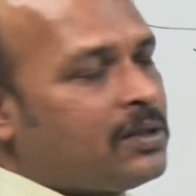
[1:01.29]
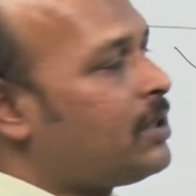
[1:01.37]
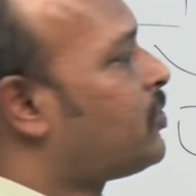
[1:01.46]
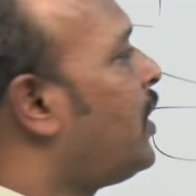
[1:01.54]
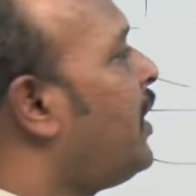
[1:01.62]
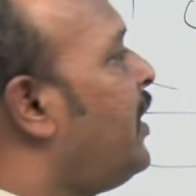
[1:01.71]

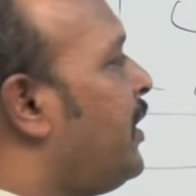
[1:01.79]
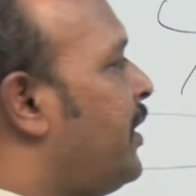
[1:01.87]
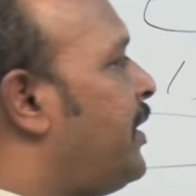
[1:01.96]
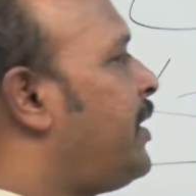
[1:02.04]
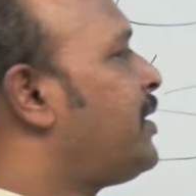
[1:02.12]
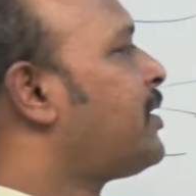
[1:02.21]
That's why
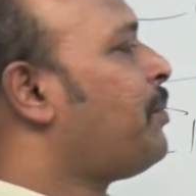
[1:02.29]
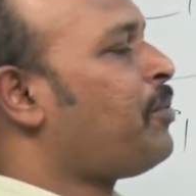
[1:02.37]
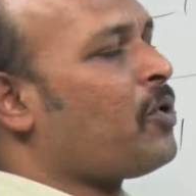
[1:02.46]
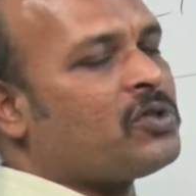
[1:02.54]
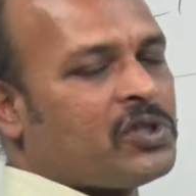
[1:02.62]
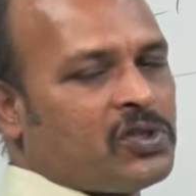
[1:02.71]
it is the
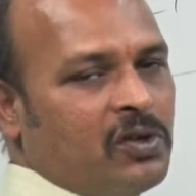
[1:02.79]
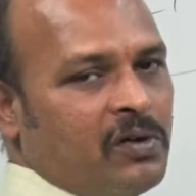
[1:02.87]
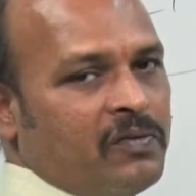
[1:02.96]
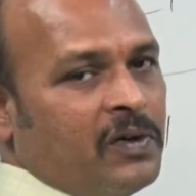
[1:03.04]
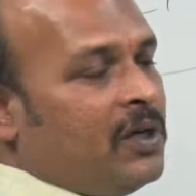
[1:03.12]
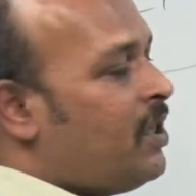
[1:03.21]
process
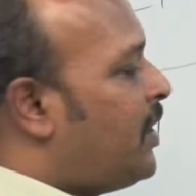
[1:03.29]
of